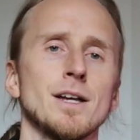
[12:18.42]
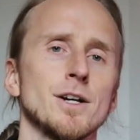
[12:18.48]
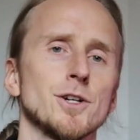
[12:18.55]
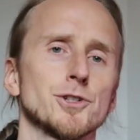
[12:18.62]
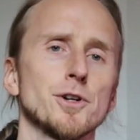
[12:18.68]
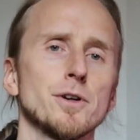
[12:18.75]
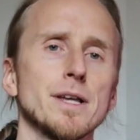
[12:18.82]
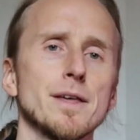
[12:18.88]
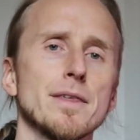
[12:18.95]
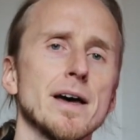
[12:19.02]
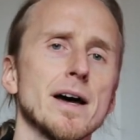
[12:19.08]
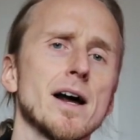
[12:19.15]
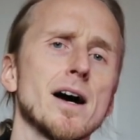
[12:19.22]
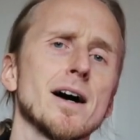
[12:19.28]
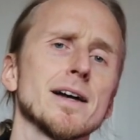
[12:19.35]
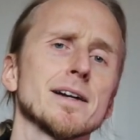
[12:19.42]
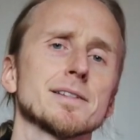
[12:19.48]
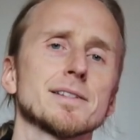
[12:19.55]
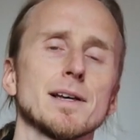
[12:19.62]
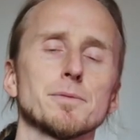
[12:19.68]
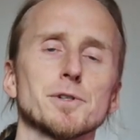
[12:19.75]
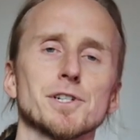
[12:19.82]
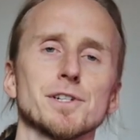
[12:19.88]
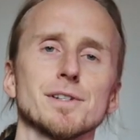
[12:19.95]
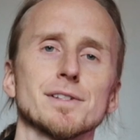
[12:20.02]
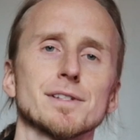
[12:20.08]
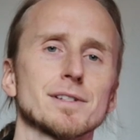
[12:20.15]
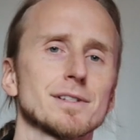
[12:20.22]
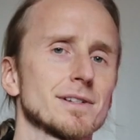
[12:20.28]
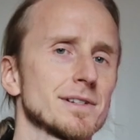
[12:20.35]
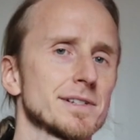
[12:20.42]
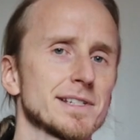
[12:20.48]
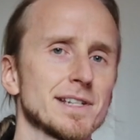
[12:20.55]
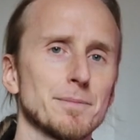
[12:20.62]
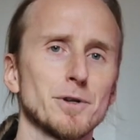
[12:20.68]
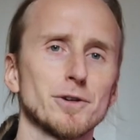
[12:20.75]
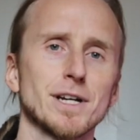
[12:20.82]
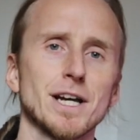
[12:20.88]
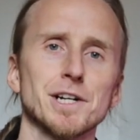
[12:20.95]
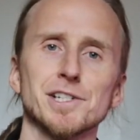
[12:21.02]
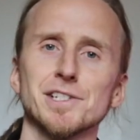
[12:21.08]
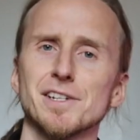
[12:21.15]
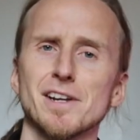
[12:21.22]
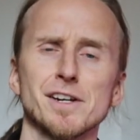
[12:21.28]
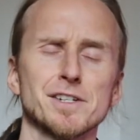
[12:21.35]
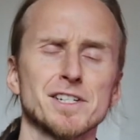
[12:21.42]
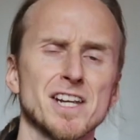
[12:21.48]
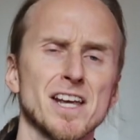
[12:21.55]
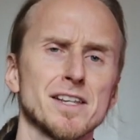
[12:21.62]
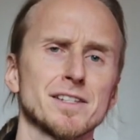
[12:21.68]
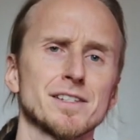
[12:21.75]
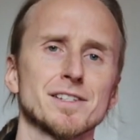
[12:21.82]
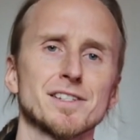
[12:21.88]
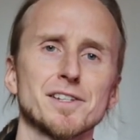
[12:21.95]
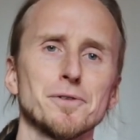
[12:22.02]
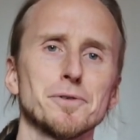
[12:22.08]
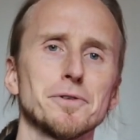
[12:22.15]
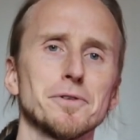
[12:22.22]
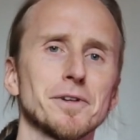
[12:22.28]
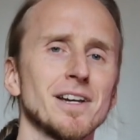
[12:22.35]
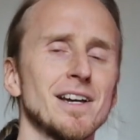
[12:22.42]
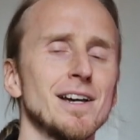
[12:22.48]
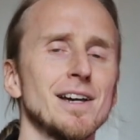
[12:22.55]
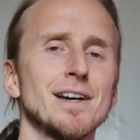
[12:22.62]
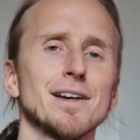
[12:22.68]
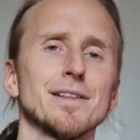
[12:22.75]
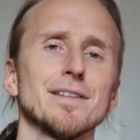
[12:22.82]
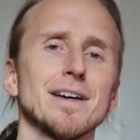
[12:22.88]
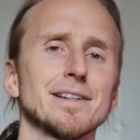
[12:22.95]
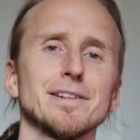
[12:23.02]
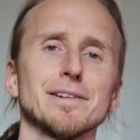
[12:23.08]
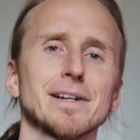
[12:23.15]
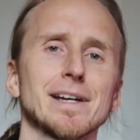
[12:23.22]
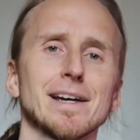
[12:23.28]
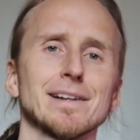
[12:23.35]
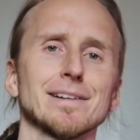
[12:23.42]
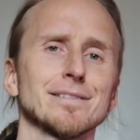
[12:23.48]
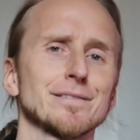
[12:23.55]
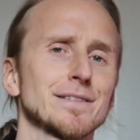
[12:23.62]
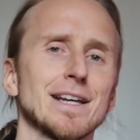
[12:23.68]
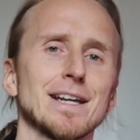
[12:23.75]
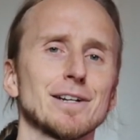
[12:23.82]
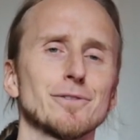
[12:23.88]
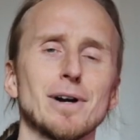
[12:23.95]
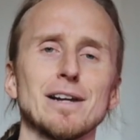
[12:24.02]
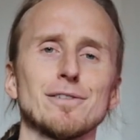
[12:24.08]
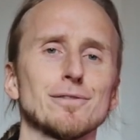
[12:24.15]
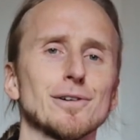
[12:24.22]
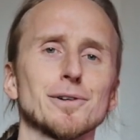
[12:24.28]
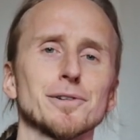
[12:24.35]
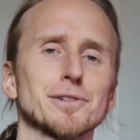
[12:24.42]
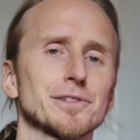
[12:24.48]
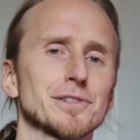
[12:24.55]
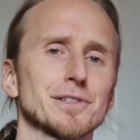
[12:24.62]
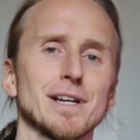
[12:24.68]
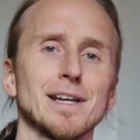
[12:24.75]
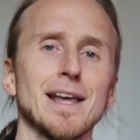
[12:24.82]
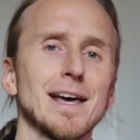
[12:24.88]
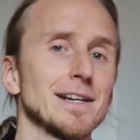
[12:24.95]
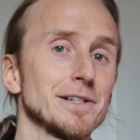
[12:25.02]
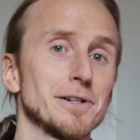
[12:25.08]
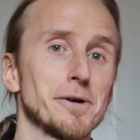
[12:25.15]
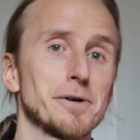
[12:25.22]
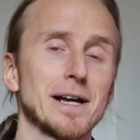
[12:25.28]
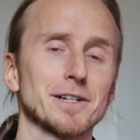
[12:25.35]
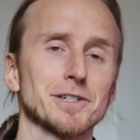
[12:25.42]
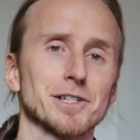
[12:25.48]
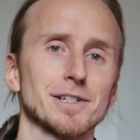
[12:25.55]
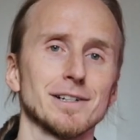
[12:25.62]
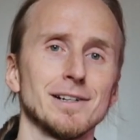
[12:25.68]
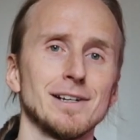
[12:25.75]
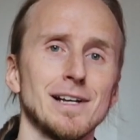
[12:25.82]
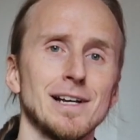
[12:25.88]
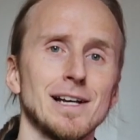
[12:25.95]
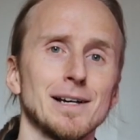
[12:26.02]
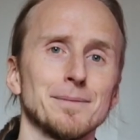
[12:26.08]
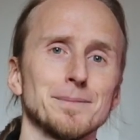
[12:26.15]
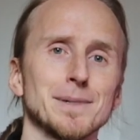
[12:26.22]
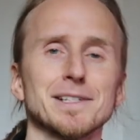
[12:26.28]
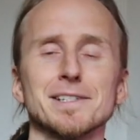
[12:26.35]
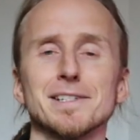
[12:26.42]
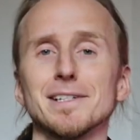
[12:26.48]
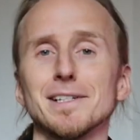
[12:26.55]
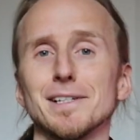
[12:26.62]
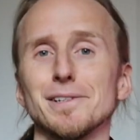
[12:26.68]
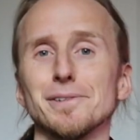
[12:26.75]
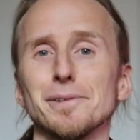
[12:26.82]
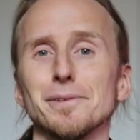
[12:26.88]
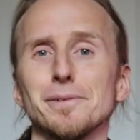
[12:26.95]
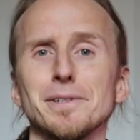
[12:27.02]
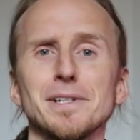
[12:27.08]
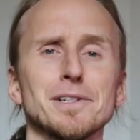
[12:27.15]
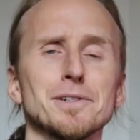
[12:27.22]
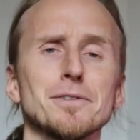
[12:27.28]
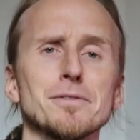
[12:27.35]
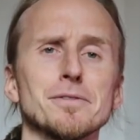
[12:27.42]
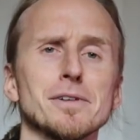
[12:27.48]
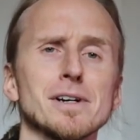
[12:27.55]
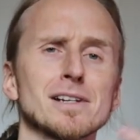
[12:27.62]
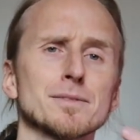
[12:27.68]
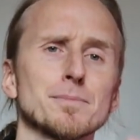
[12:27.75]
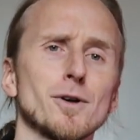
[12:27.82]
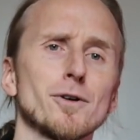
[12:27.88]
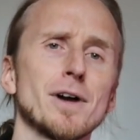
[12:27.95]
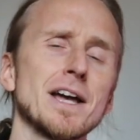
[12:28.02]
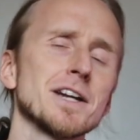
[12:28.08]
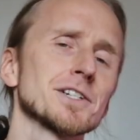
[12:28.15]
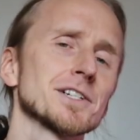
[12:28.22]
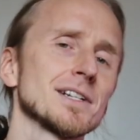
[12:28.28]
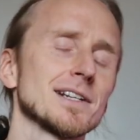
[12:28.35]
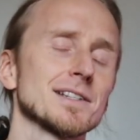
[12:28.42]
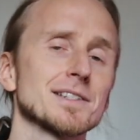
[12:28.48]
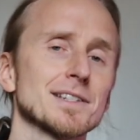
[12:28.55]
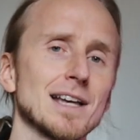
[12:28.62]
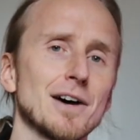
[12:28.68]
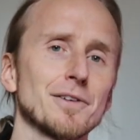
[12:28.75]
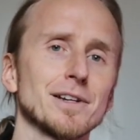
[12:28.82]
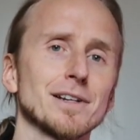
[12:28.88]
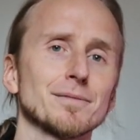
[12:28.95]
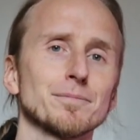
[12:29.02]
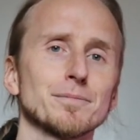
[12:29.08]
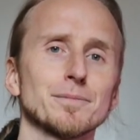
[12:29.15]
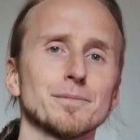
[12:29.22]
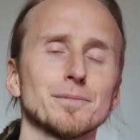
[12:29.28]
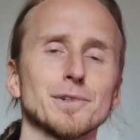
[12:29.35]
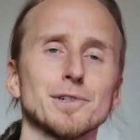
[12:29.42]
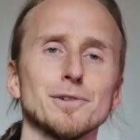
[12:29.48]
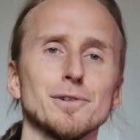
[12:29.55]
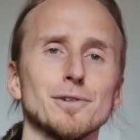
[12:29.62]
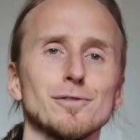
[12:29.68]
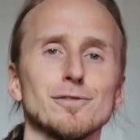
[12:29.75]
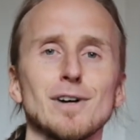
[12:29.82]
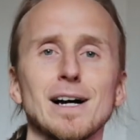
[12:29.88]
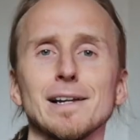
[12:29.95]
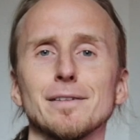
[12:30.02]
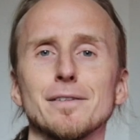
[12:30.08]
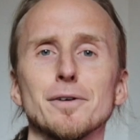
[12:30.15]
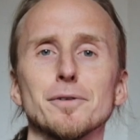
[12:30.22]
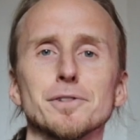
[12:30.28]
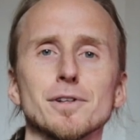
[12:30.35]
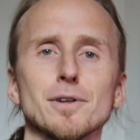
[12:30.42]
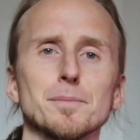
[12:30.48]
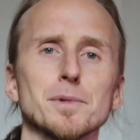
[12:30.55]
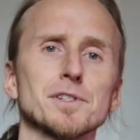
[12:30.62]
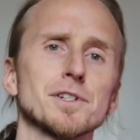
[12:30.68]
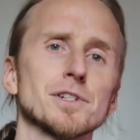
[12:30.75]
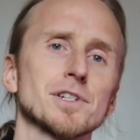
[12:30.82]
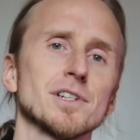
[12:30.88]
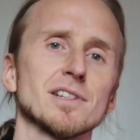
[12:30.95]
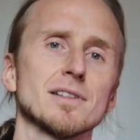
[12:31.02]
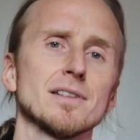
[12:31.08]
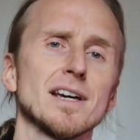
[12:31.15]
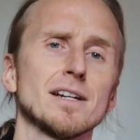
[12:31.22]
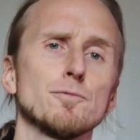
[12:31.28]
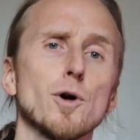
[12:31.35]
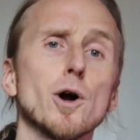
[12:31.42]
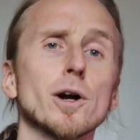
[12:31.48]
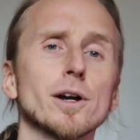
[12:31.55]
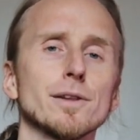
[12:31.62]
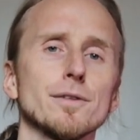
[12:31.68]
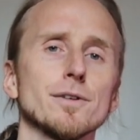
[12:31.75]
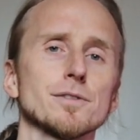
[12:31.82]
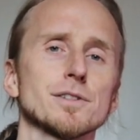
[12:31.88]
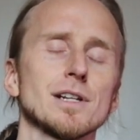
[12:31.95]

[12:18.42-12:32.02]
Surely there are exceptions. Some locations are just so good that you can take great photos in any direction. But still, you need to do exploration and scouting to find those compositions that work in those